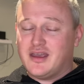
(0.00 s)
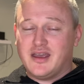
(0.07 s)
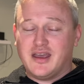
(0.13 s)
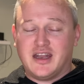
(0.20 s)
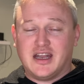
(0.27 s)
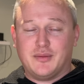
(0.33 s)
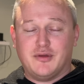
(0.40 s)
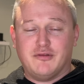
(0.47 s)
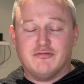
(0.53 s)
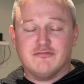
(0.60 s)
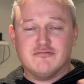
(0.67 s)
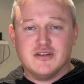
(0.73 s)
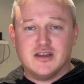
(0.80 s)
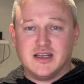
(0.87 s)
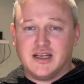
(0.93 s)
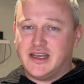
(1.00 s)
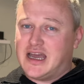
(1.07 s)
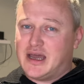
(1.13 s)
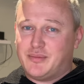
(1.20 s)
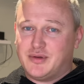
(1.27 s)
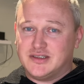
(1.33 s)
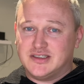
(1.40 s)
and I'll be really
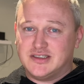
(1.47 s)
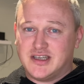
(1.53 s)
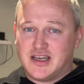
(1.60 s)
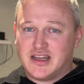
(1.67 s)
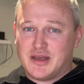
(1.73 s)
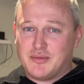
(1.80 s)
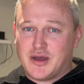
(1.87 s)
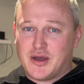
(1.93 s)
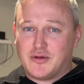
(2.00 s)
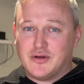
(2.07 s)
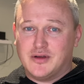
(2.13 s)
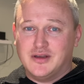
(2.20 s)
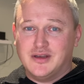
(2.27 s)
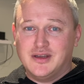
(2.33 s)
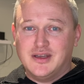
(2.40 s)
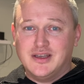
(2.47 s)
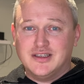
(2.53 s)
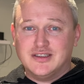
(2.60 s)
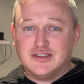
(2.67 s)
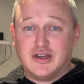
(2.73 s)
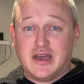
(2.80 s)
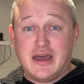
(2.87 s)
happy to check them out.
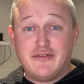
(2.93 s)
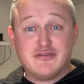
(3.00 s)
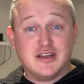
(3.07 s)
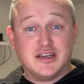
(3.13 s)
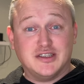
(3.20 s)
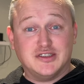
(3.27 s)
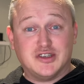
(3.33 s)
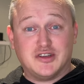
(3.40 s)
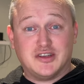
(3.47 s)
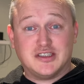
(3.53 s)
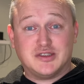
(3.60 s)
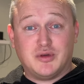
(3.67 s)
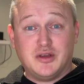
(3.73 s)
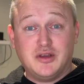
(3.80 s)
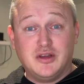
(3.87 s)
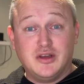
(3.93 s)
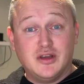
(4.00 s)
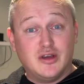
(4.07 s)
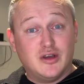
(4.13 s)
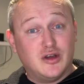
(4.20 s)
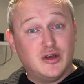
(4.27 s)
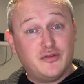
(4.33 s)
So I've really enjoyed this one.
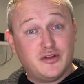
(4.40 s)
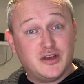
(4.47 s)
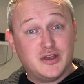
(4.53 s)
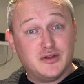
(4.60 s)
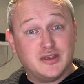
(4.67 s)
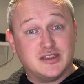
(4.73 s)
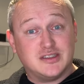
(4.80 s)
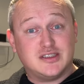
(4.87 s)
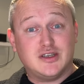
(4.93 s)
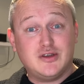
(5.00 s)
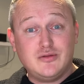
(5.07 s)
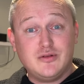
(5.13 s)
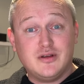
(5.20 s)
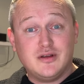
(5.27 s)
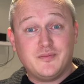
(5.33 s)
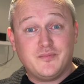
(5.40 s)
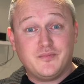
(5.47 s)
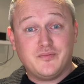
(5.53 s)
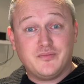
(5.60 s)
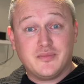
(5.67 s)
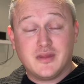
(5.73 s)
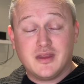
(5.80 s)
Hopefully you did too.
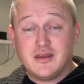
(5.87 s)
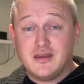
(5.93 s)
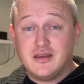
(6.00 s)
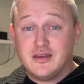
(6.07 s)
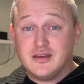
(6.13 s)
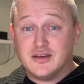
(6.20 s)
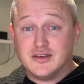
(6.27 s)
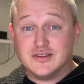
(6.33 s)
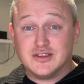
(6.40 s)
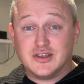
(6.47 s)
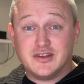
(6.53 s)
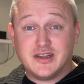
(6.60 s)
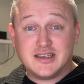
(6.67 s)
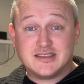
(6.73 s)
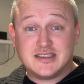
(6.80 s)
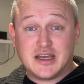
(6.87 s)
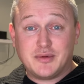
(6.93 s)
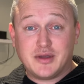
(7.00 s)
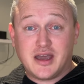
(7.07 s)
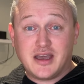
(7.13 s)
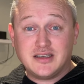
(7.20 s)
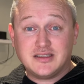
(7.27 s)
Until next time,
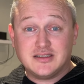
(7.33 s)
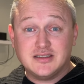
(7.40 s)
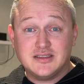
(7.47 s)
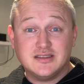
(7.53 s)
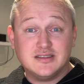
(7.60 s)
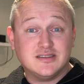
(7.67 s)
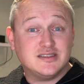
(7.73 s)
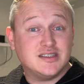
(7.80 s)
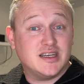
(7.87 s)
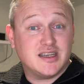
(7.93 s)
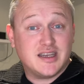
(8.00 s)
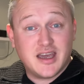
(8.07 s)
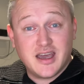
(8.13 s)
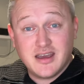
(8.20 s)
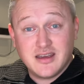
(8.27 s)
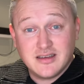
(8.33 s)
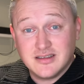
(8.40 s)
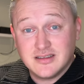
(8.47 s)
guys, take care.